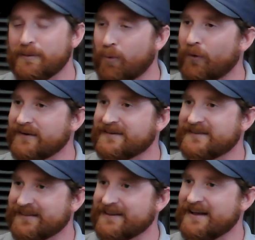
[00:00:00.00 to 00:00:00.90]
important to
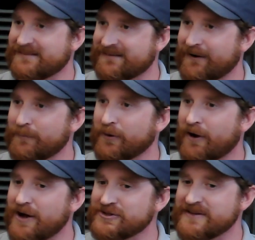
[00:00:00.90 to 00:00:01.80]
take the necessary
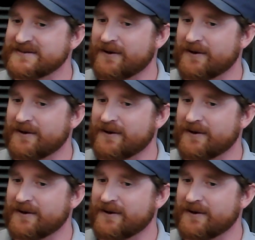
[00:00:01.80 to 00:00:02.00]
precautions.